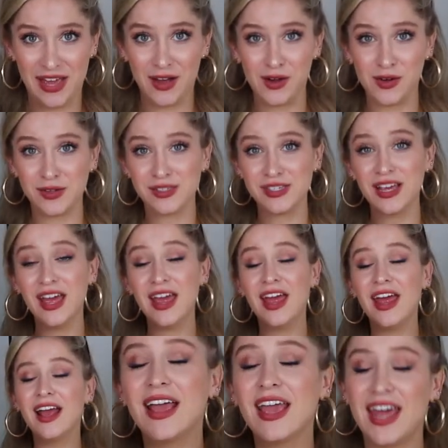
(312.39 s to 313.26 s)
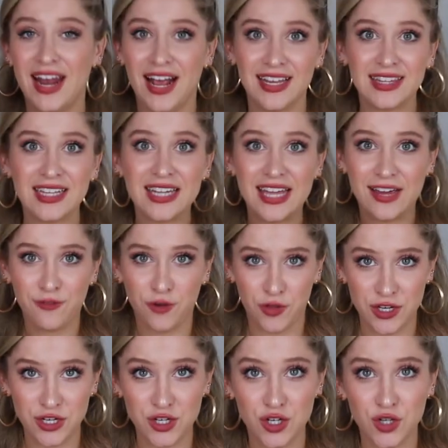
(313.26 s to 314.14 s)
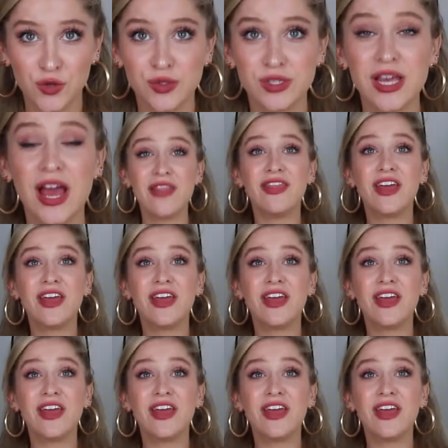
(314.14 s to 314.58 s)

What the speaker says: goes, can I get the link for these shoes?